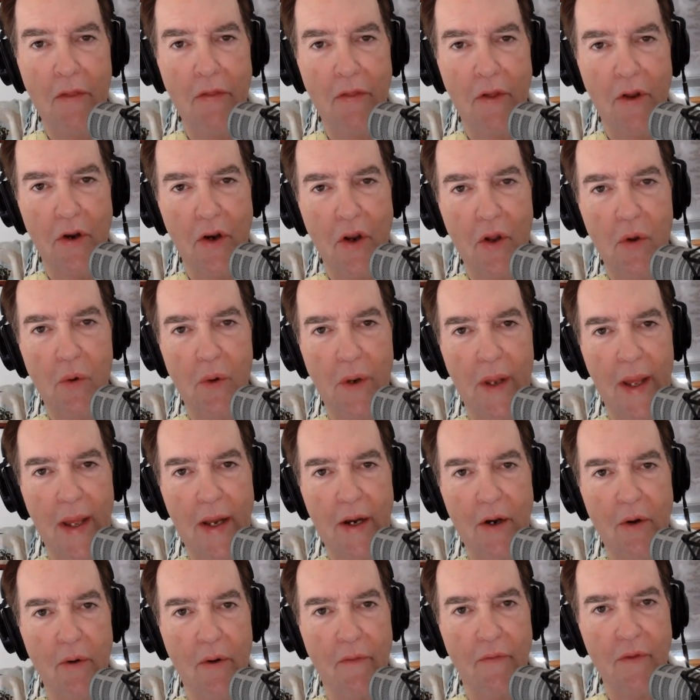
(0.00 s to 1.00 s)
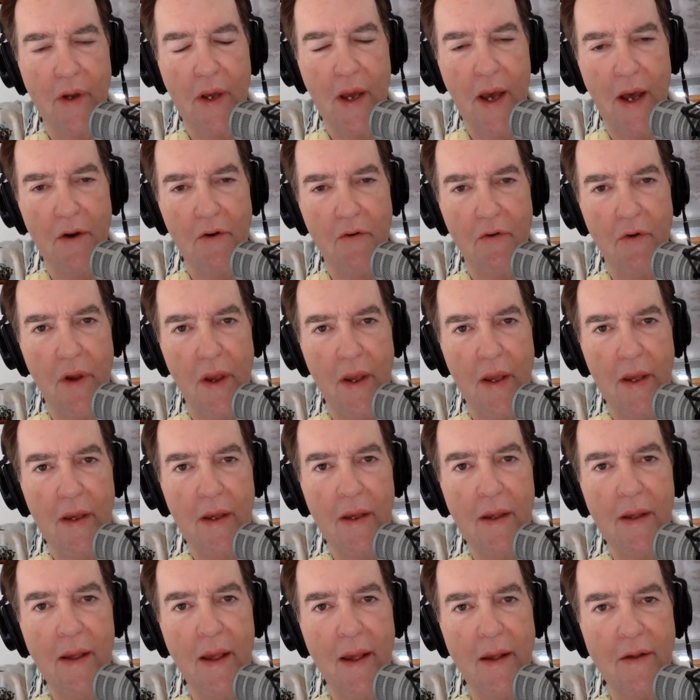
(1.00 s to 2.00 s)
The new leader of the country
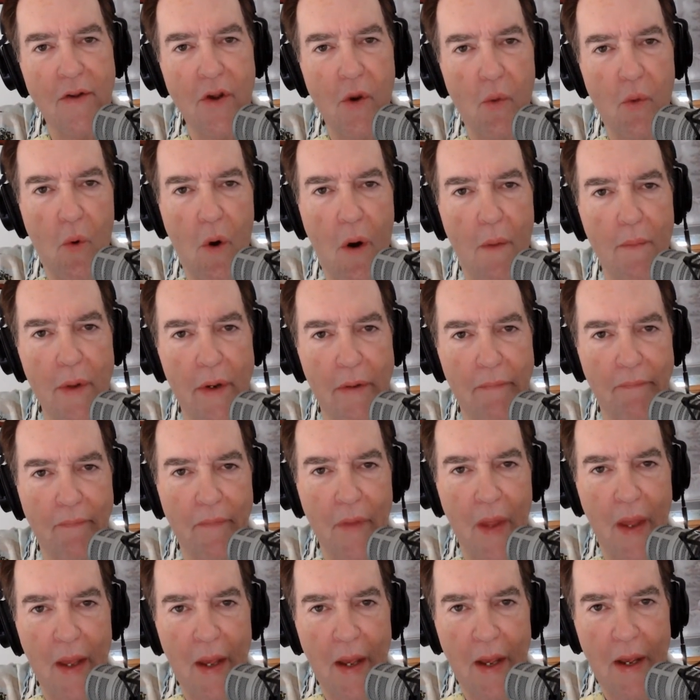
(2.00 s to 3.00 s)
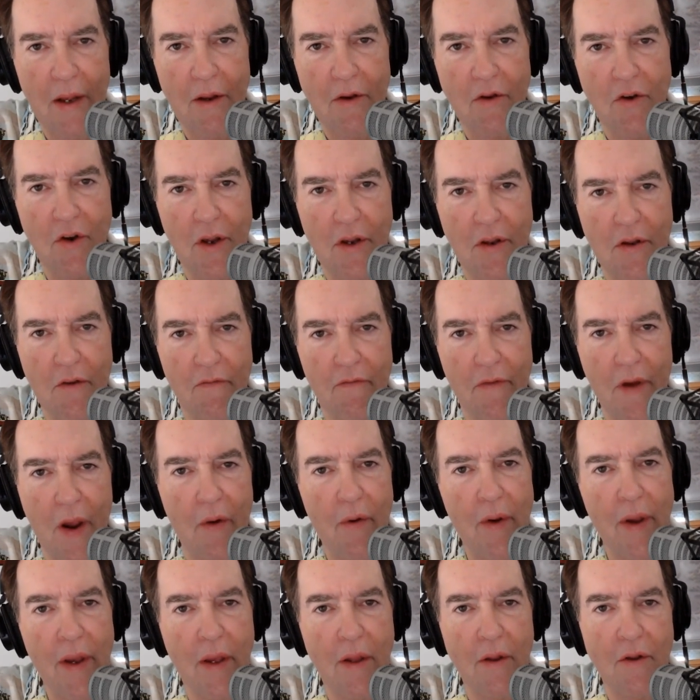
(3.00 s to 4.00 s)
is a woman. She's a
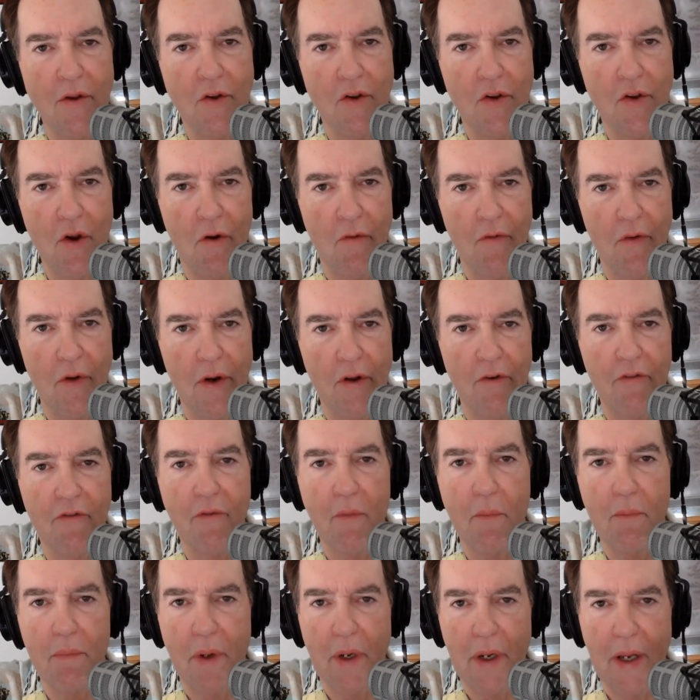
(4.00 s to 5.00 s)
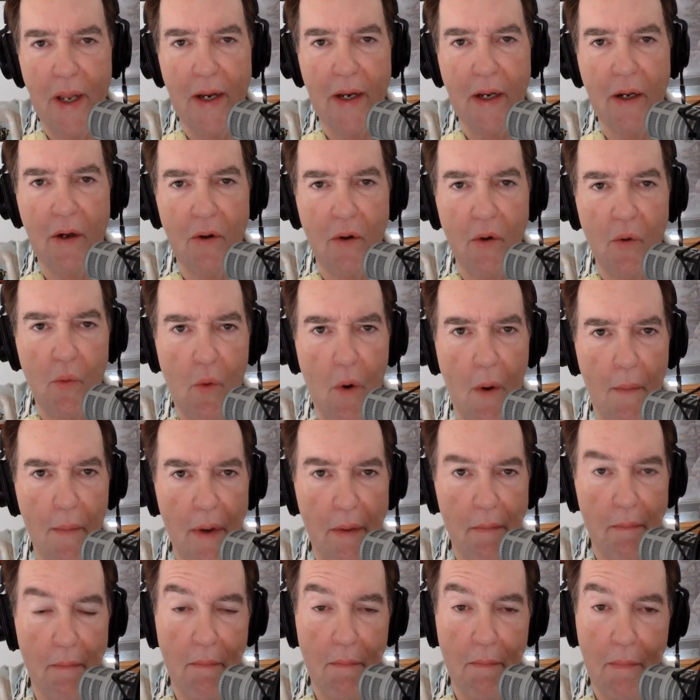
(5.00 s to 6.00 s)
very conservative political
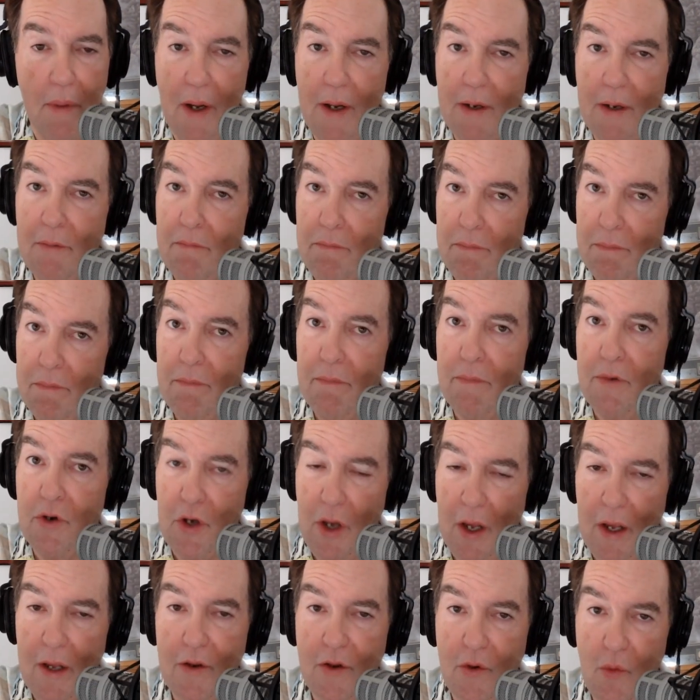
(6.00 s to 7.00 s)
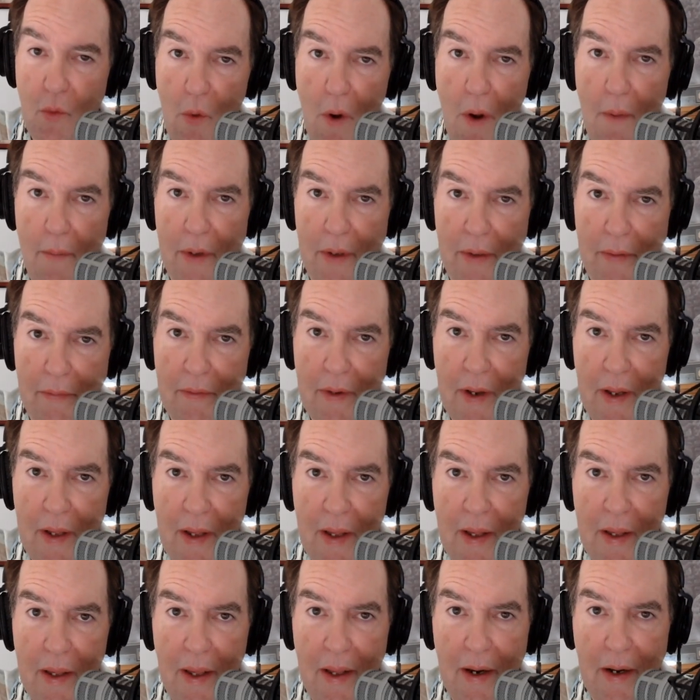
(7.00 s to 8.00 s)
woman, but she is a woman
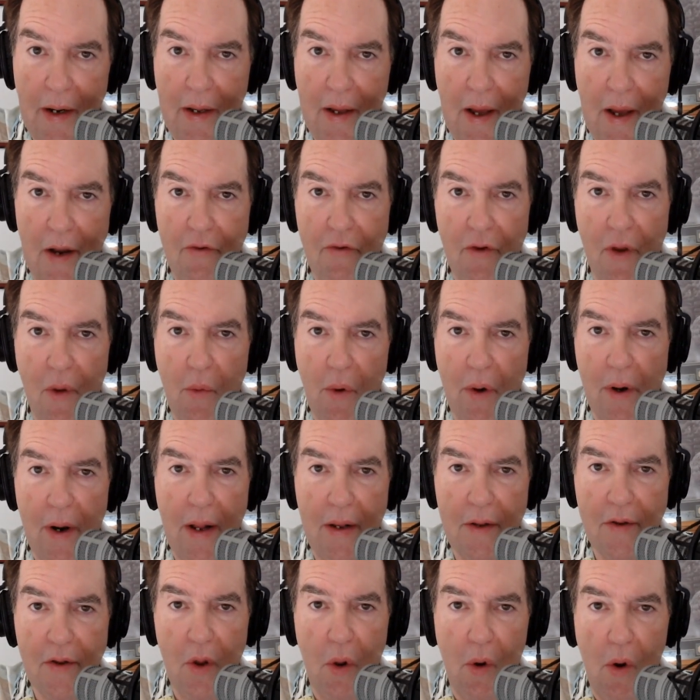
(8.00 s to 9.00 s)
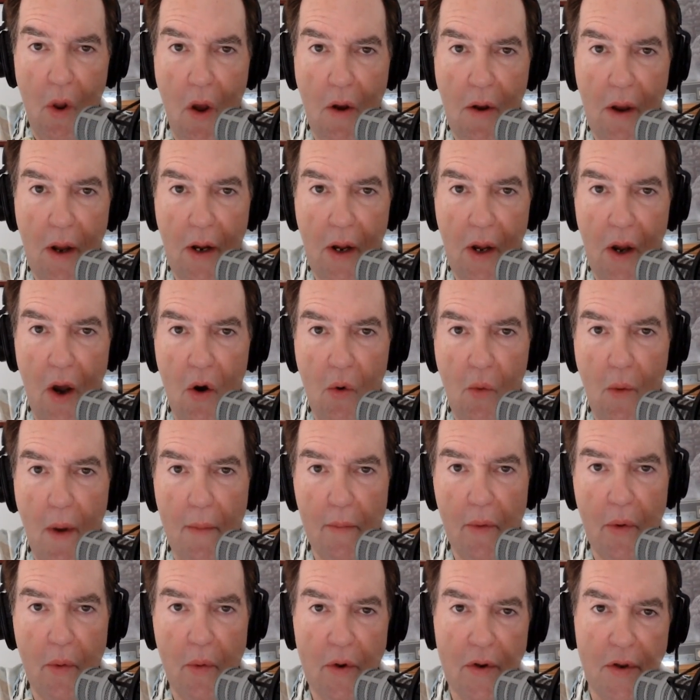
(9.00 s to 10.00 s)
in a country where not so long ago
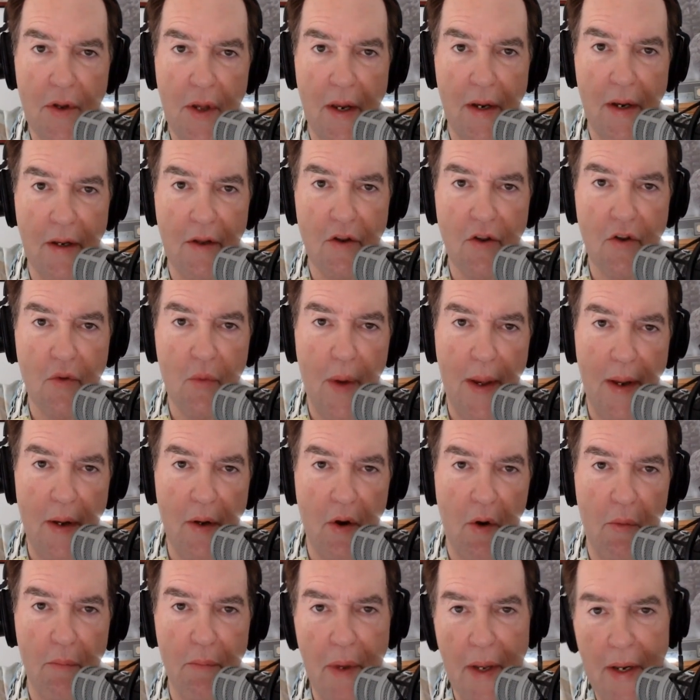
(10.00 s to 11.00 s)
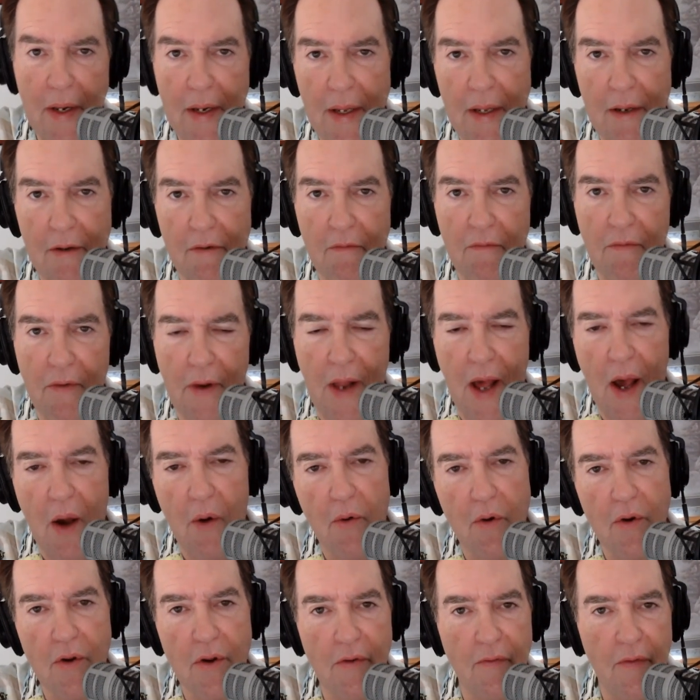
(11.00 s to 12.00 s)
women were seen as sweet, obedient
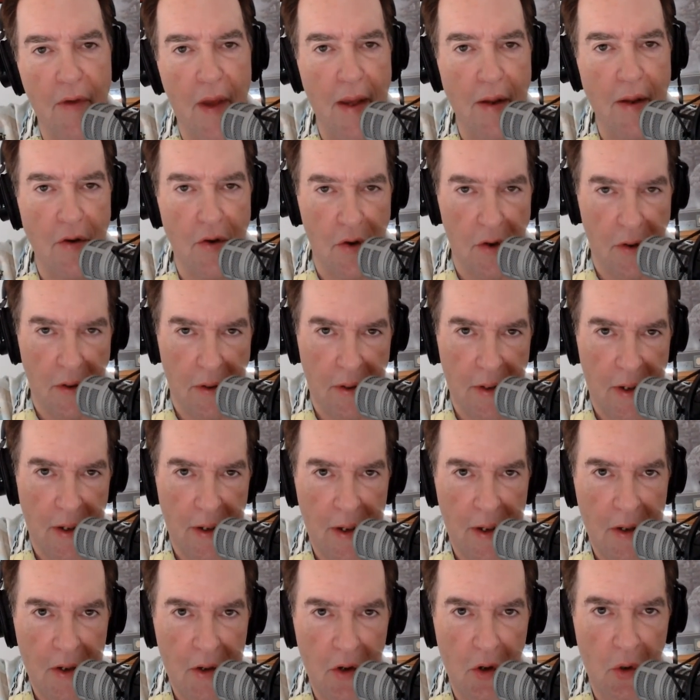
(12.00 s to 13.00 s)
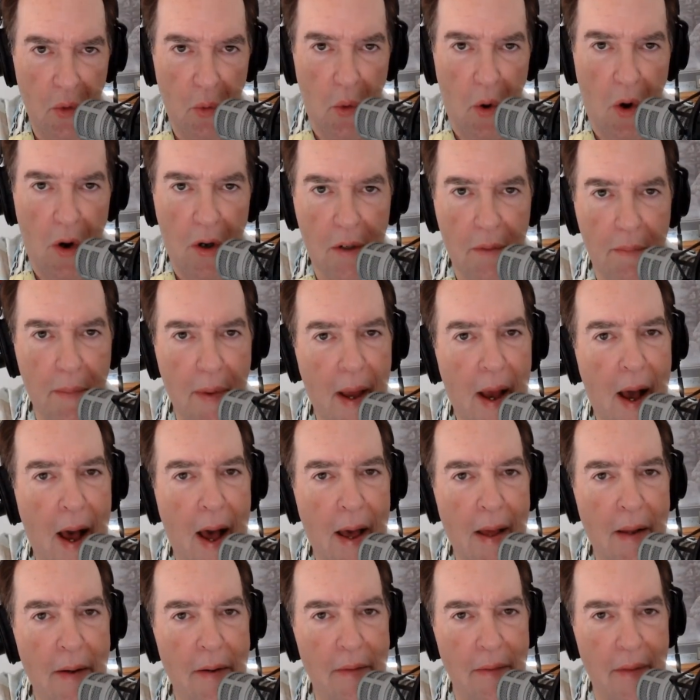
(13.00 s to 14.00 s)
flowers of Asia who walked
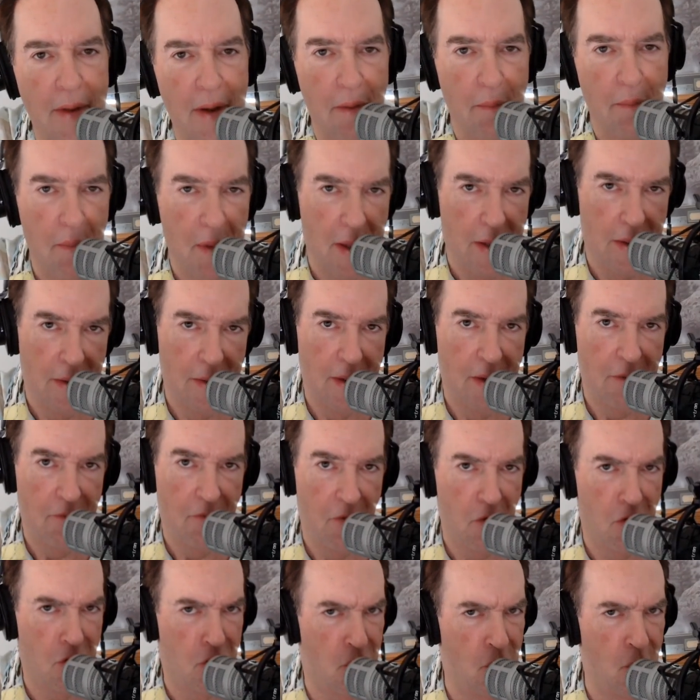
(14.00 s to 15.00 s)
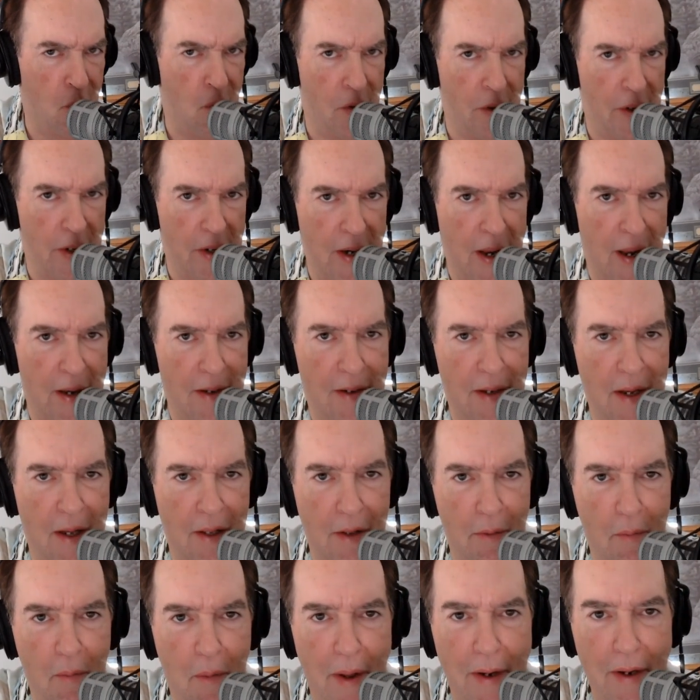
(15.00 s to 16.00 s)
behind their men and for sure did not
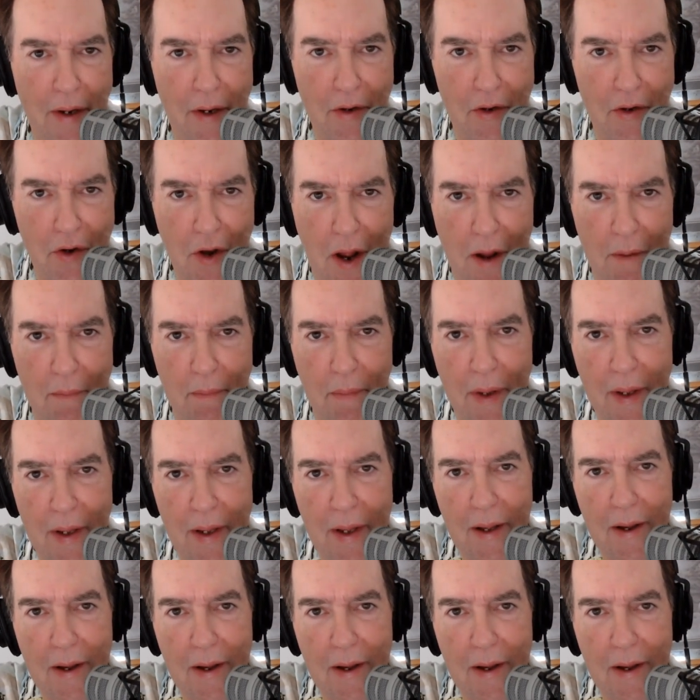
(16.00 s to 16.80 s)
tell them when to jump.